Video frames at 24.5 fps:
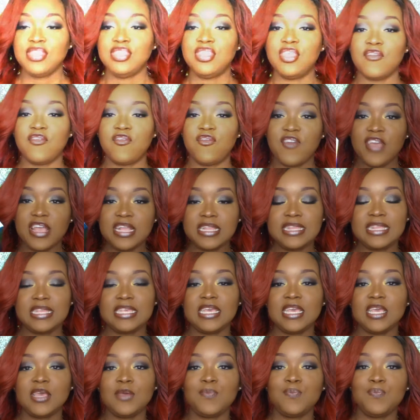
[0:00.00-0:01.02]
The
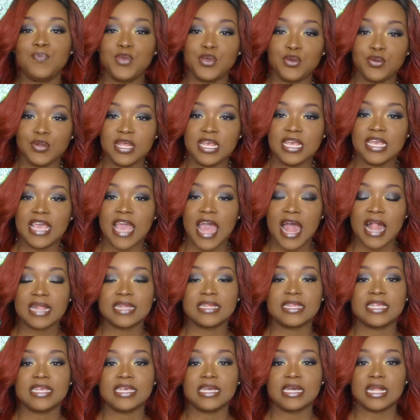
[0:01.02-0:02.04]
Fenty Beauty
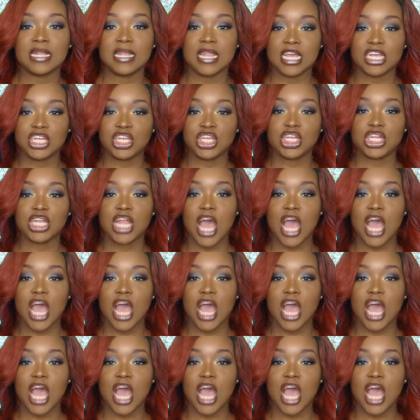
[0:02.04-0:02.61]
Galaxy Collection